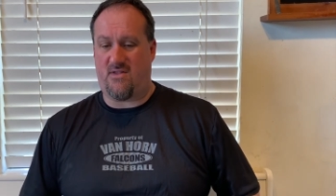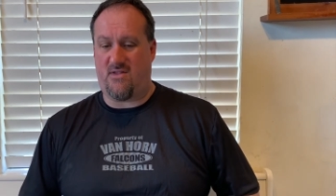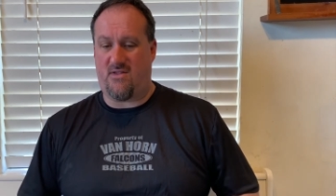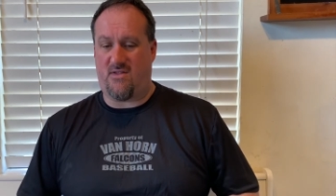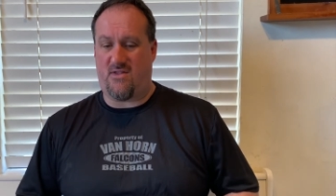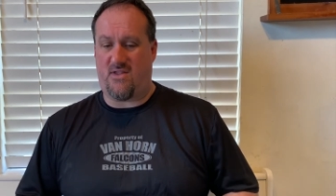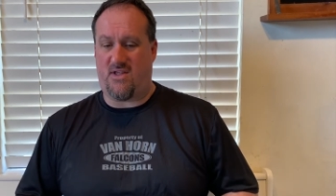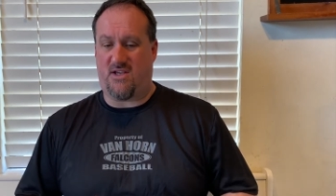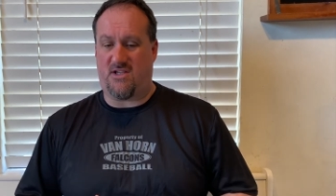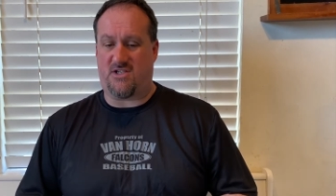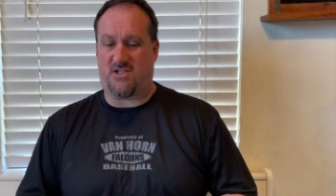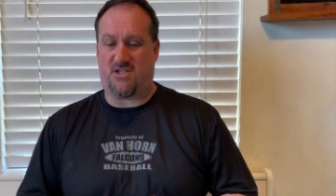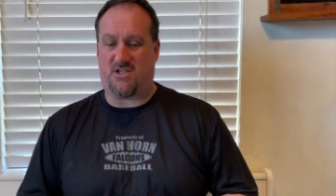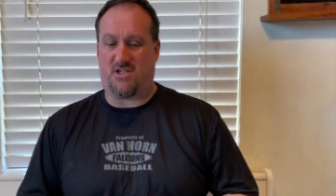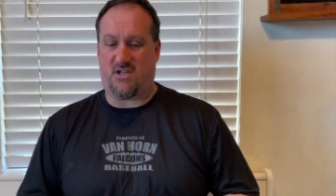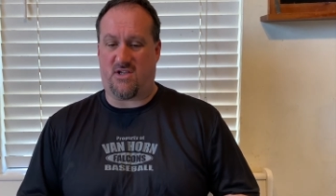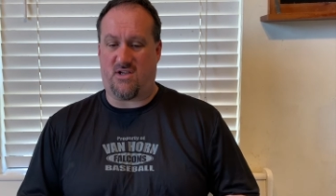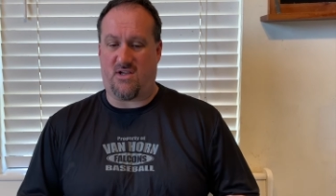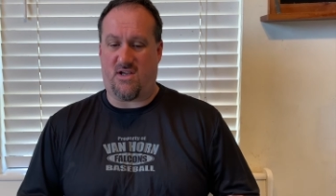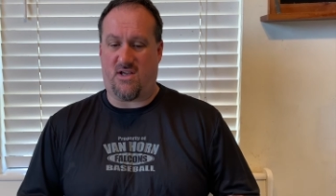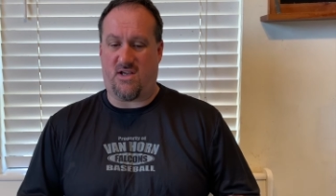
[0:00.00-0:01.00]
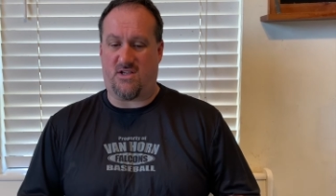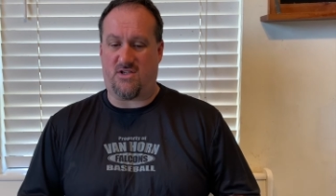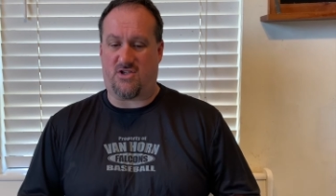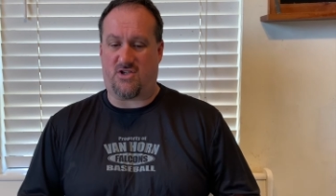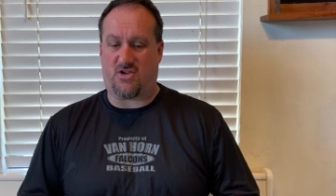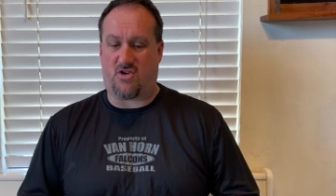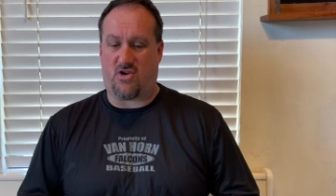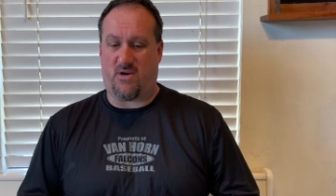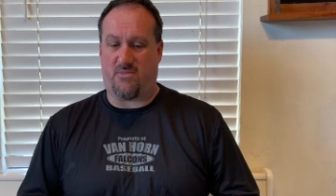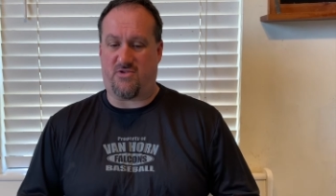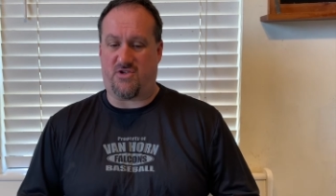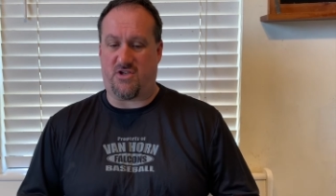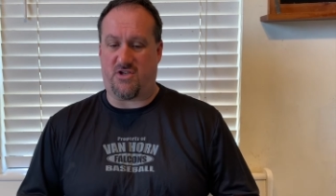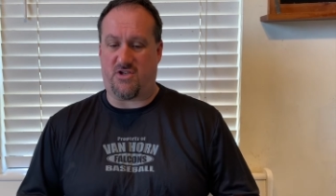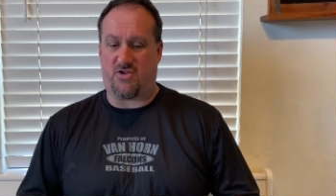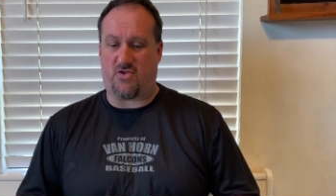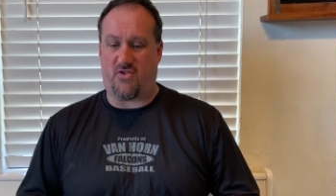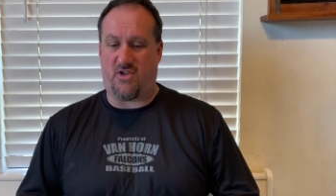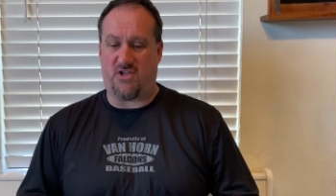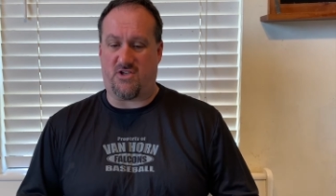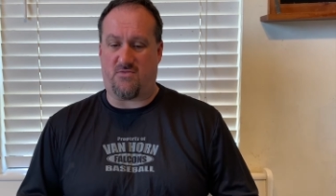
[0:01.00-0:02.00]
these inscriptions
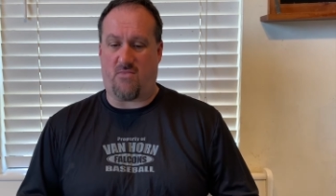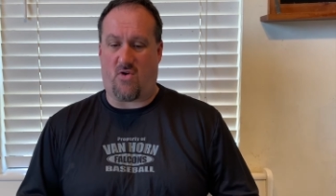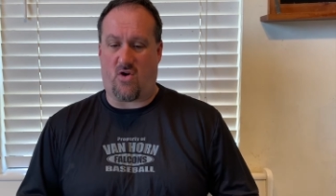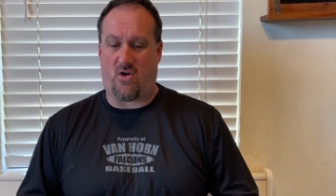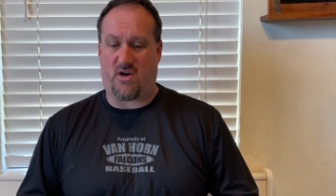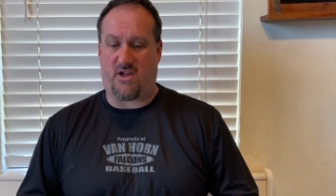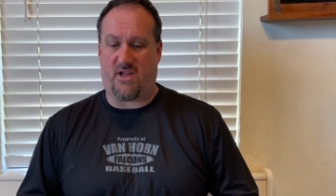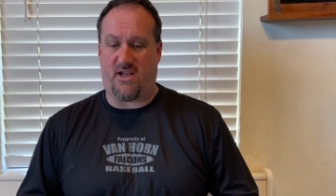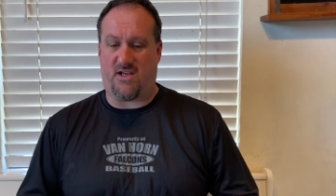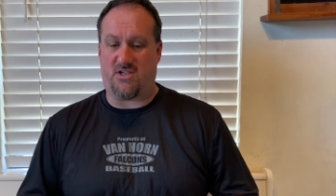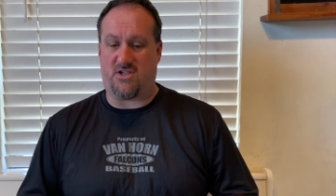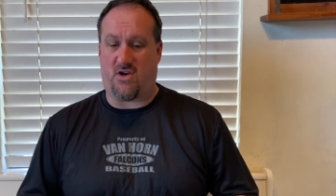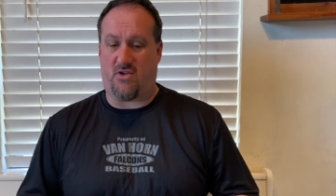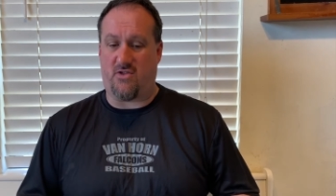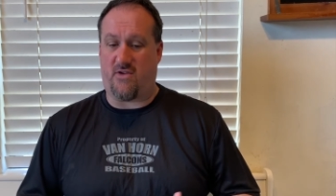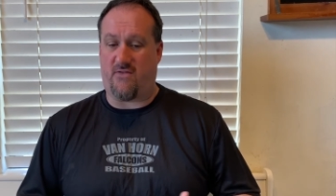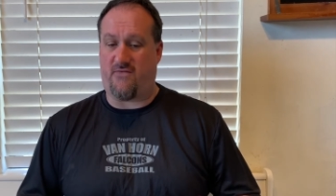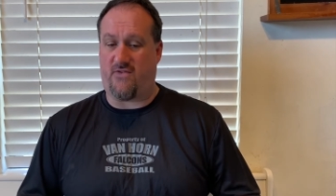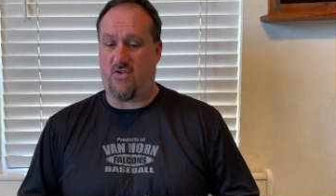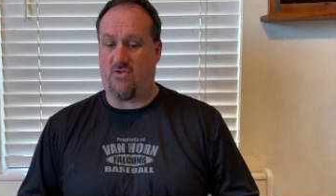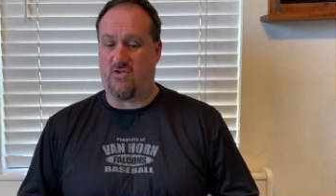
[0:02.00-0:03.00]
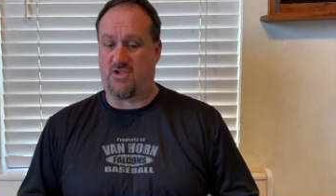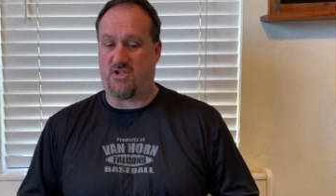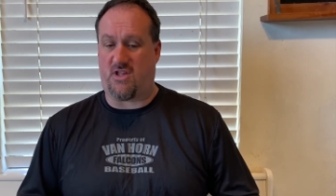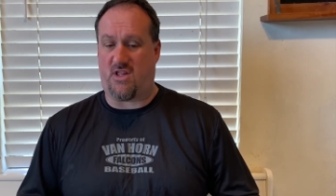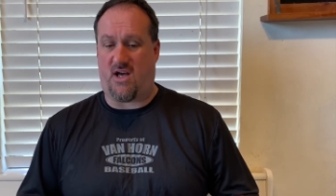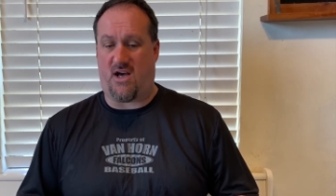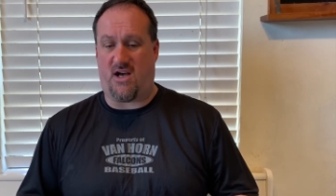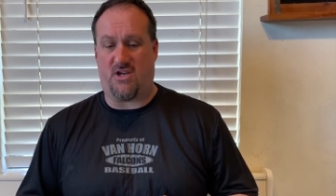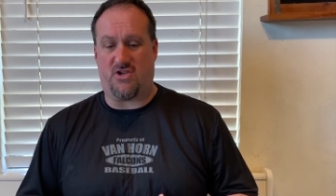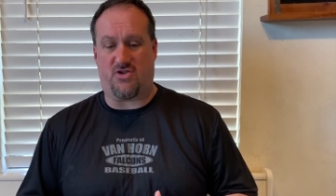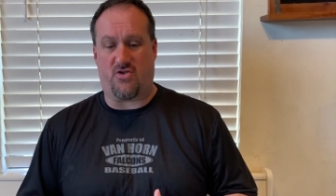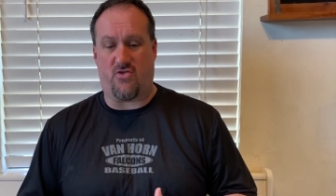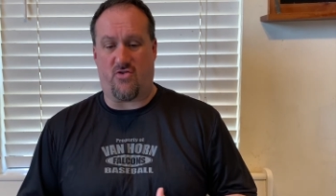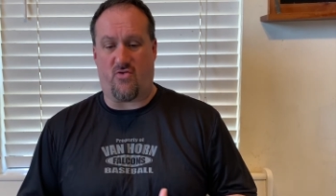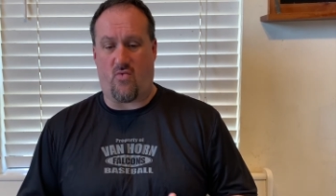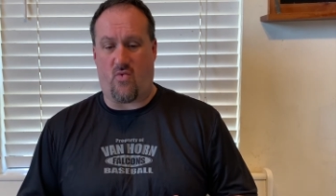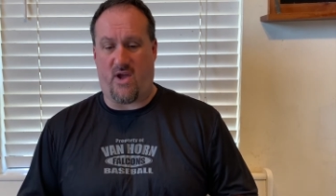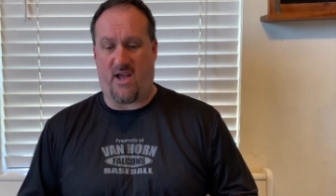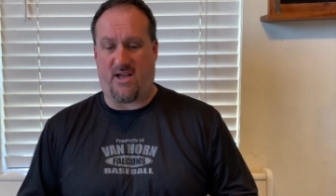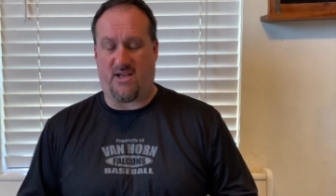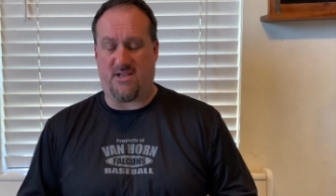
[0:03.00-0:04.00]
or these markings on the fuselage or the
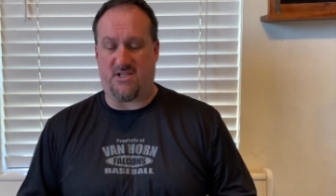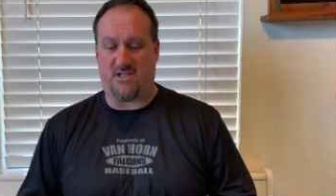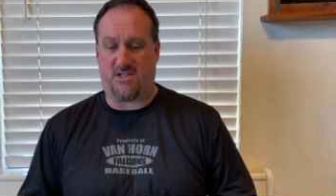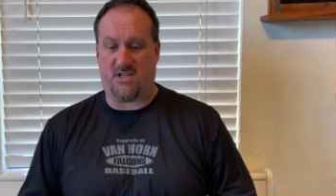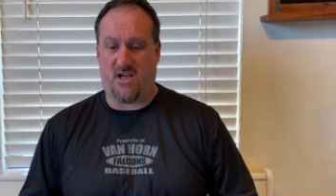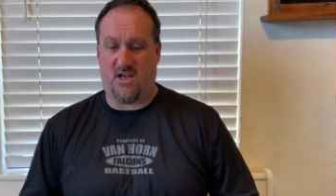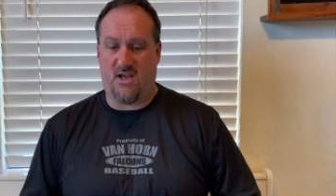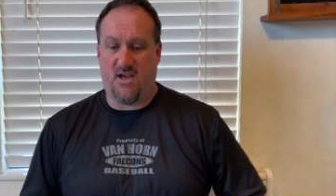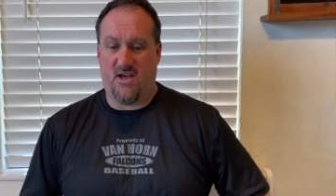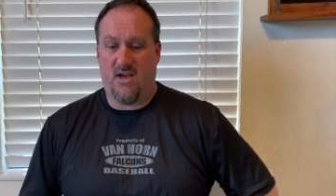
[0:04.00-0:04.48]
wings.